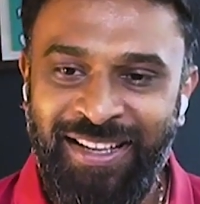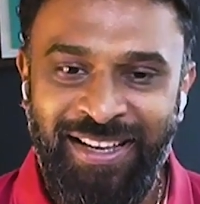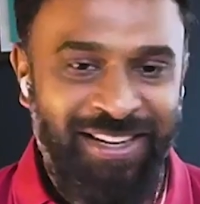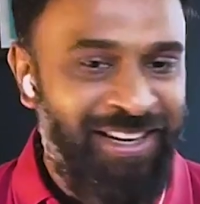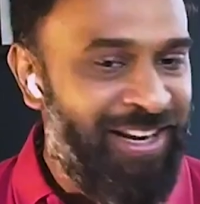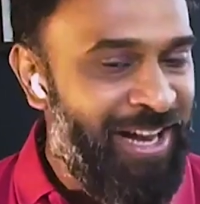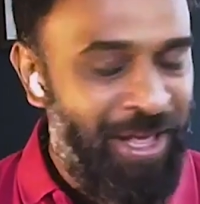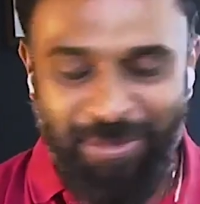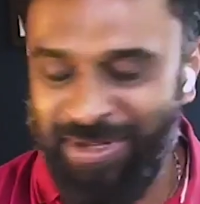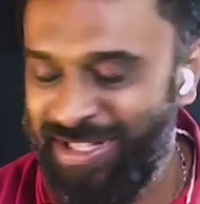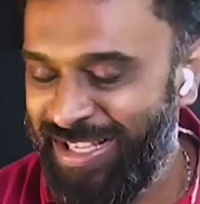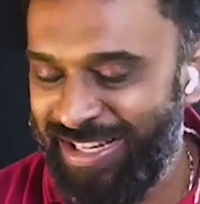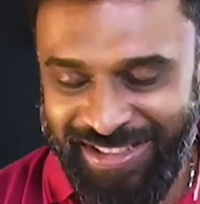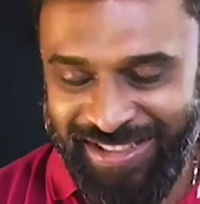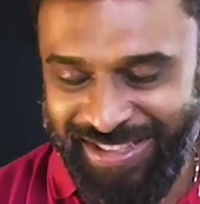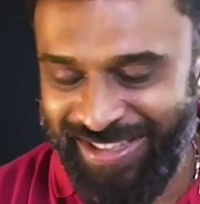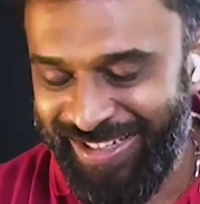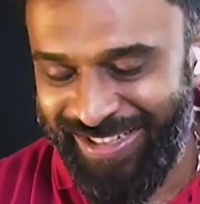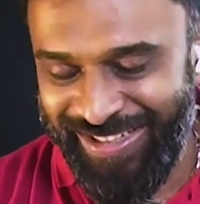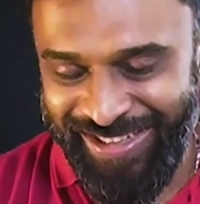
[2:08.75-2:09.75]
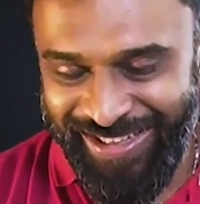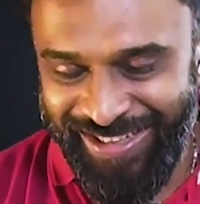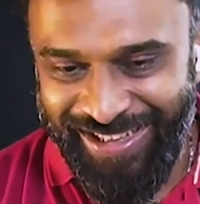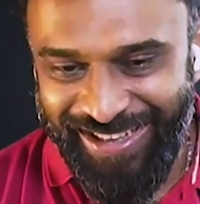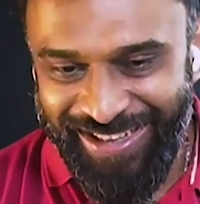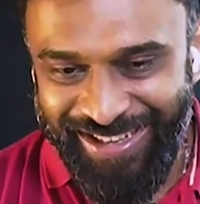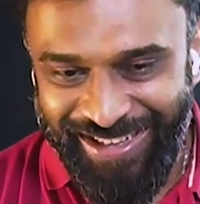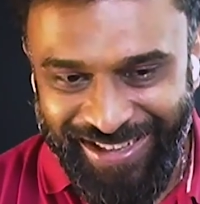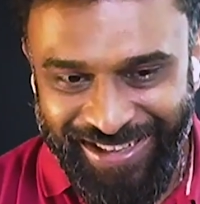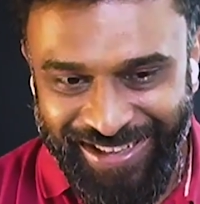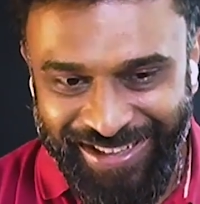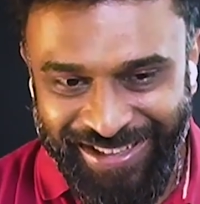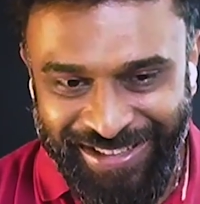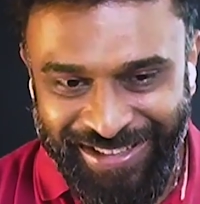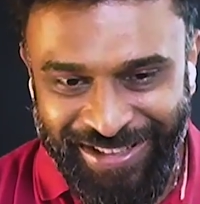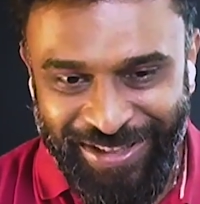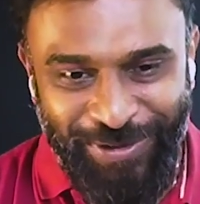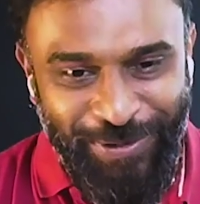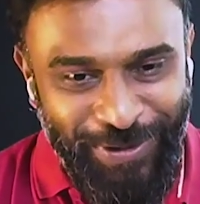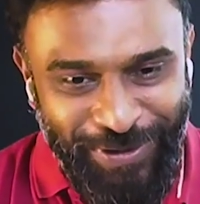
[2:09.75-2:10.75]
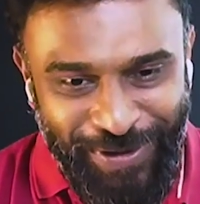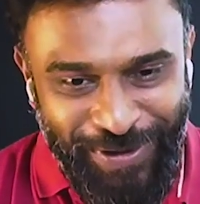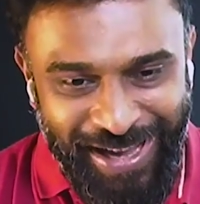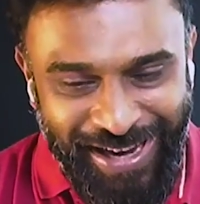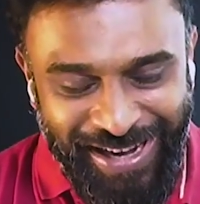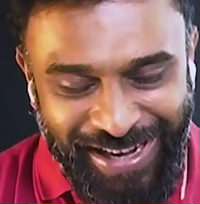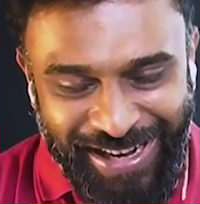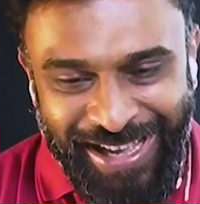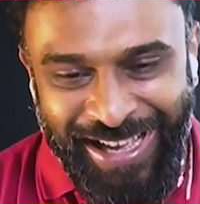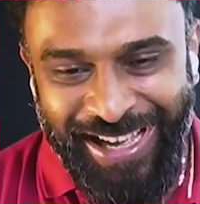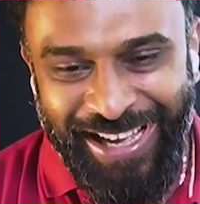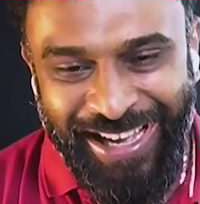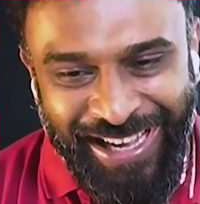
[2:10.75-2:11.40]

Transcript: did I miss anything? Anything you want to add?